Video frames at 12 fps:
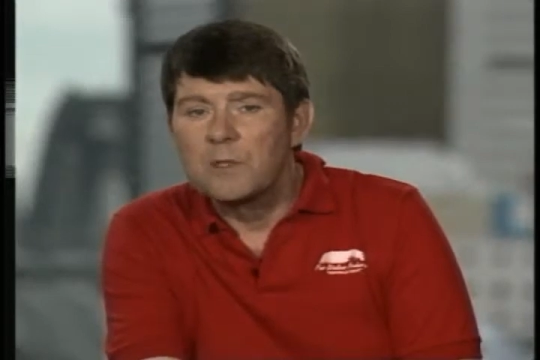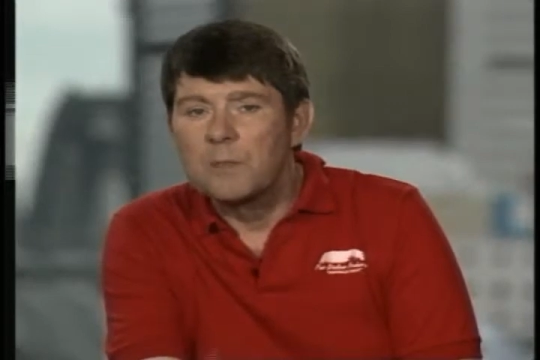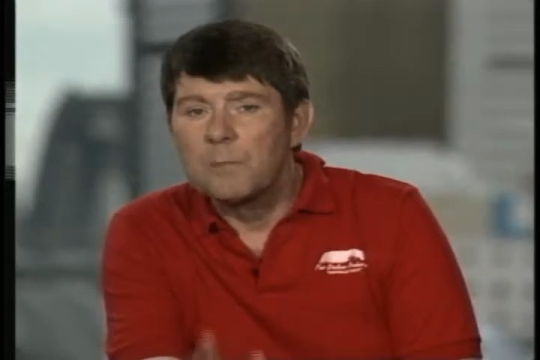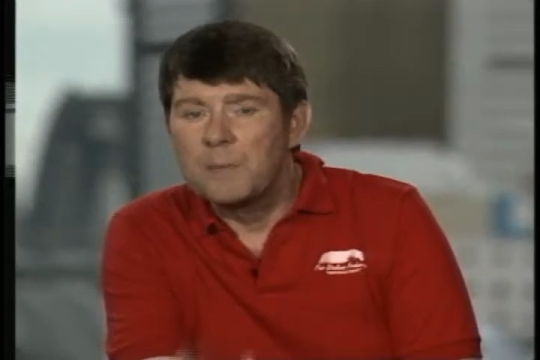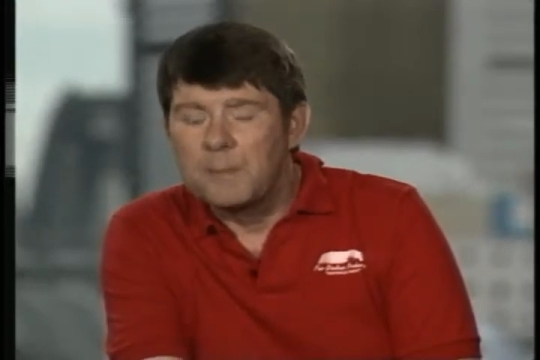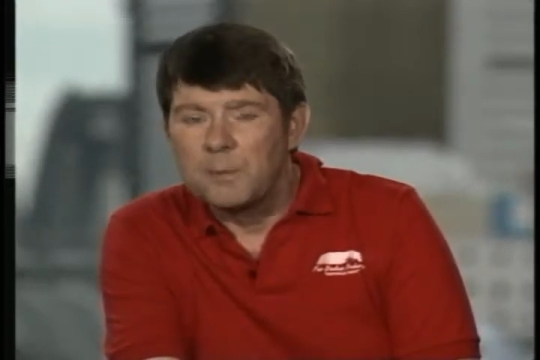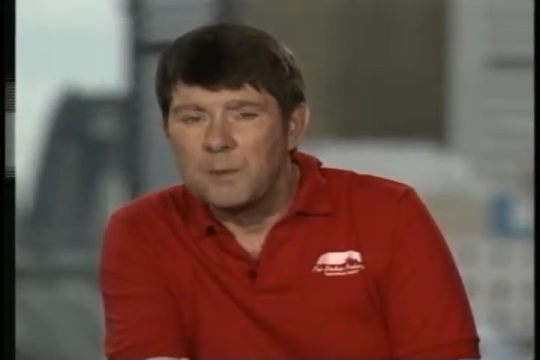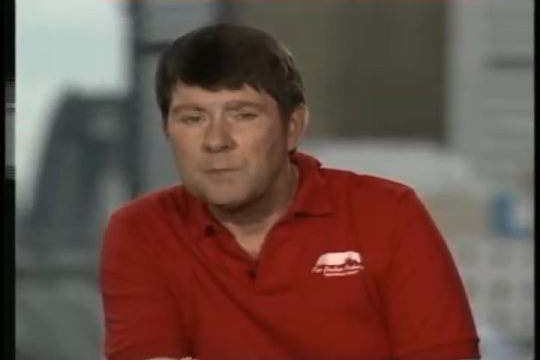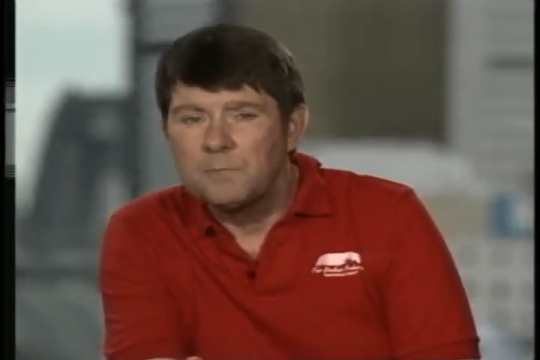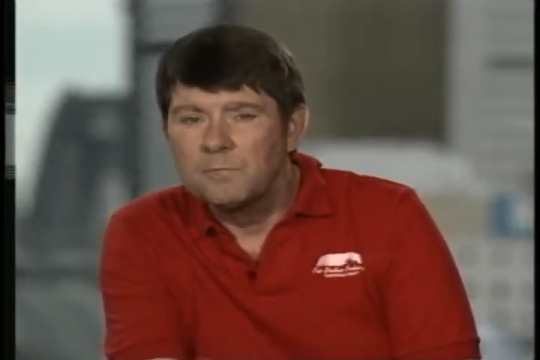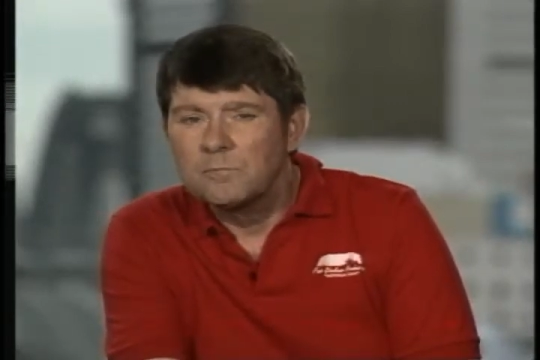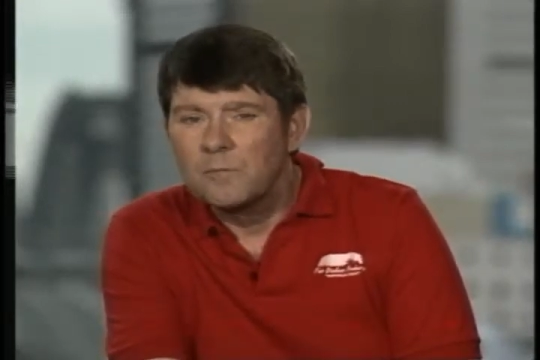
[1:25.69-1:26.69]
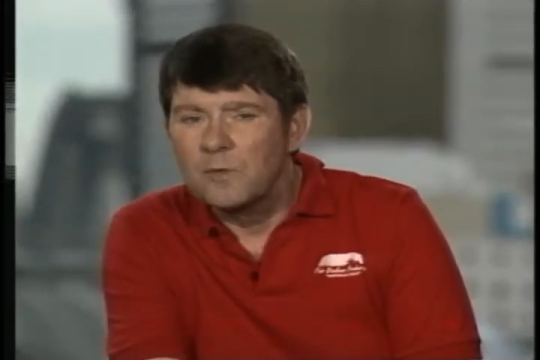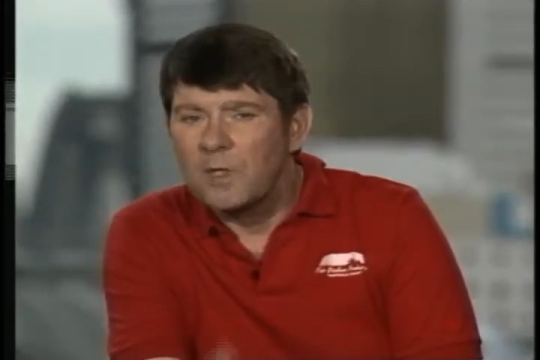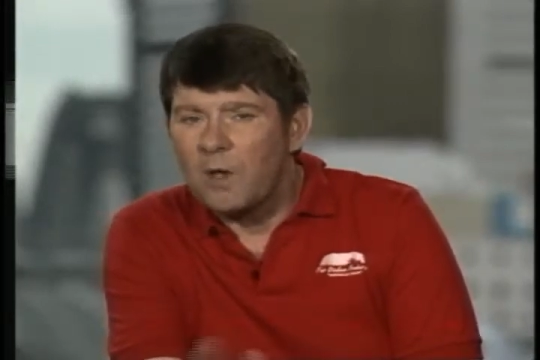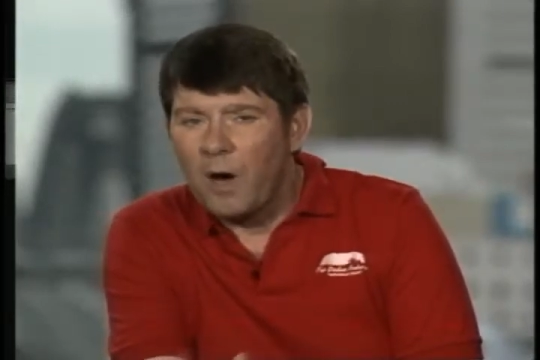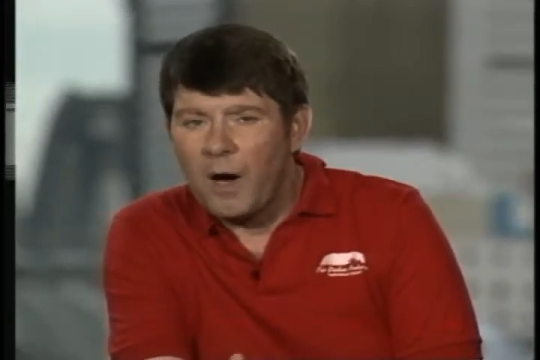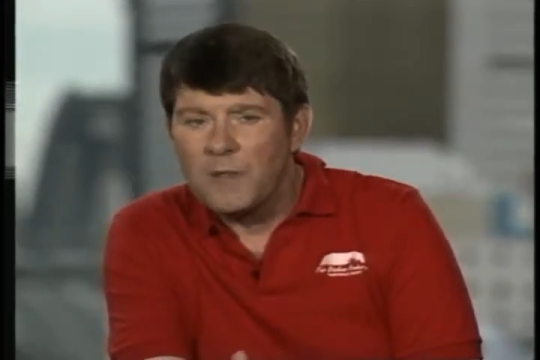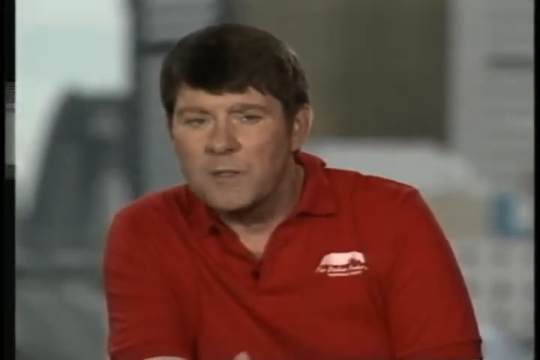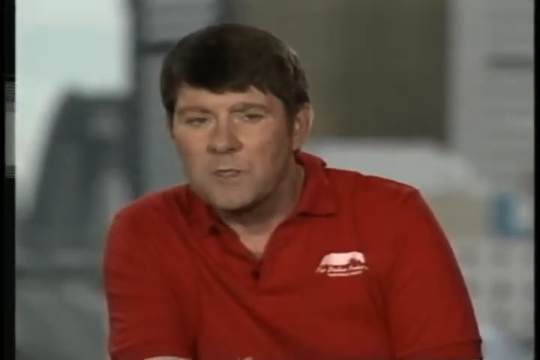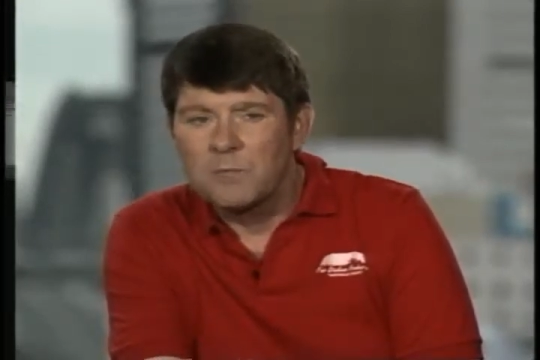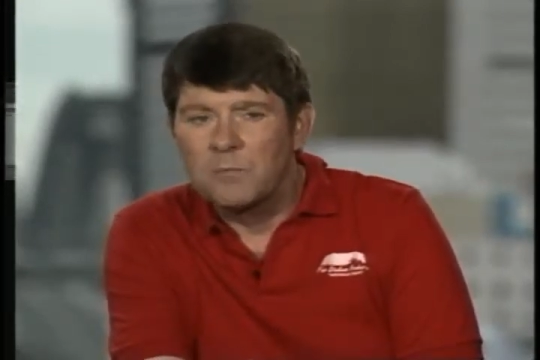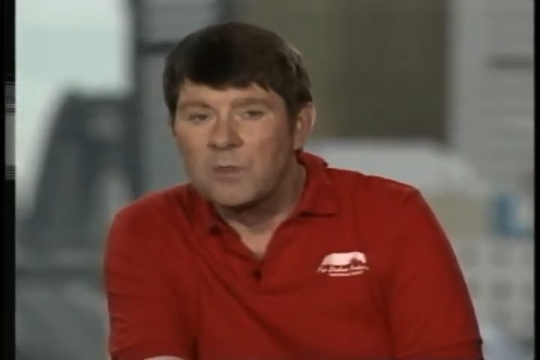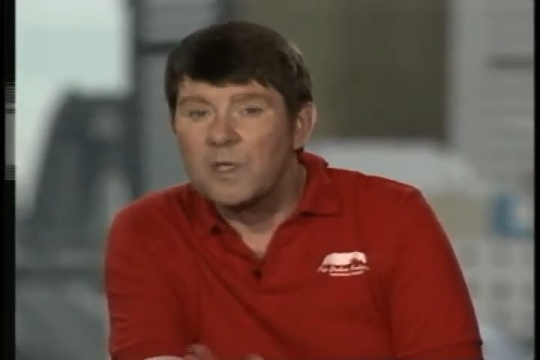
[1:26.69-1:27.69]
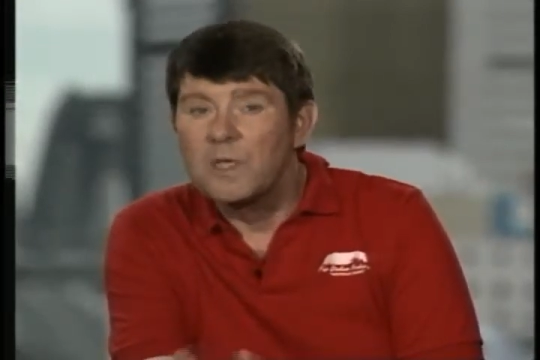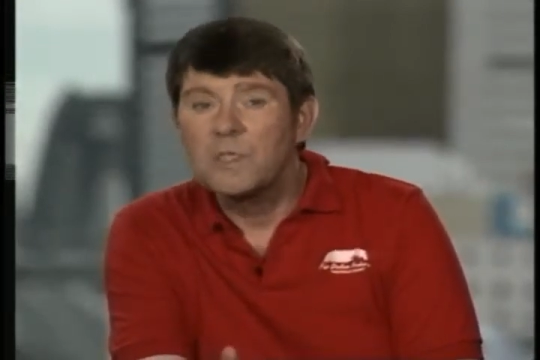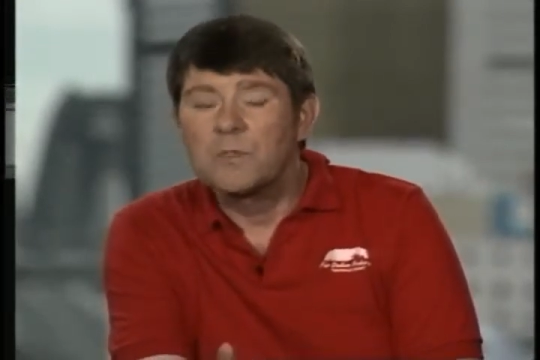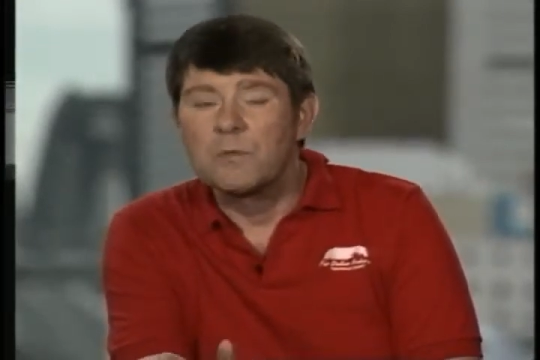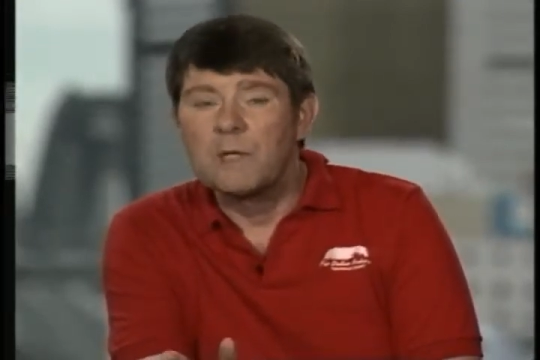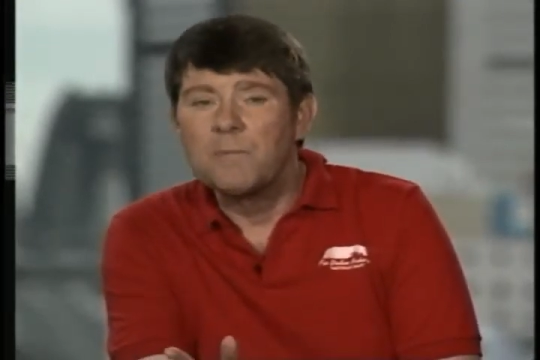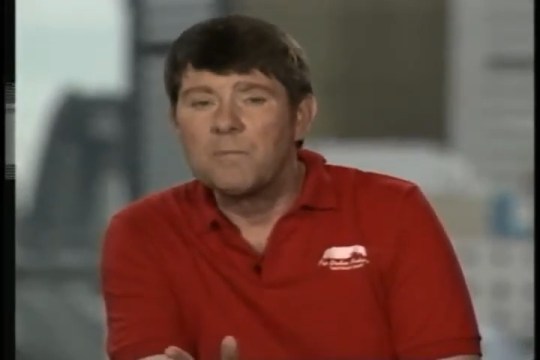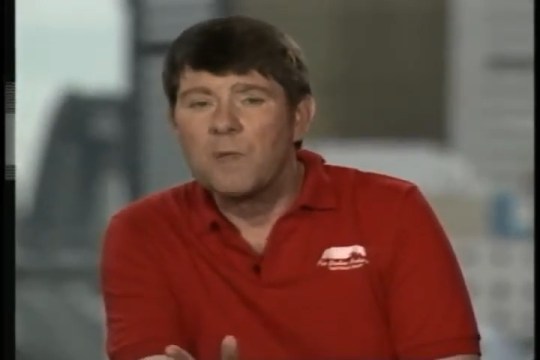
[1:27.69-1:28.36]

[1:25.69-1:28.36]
the people, the arts, the history,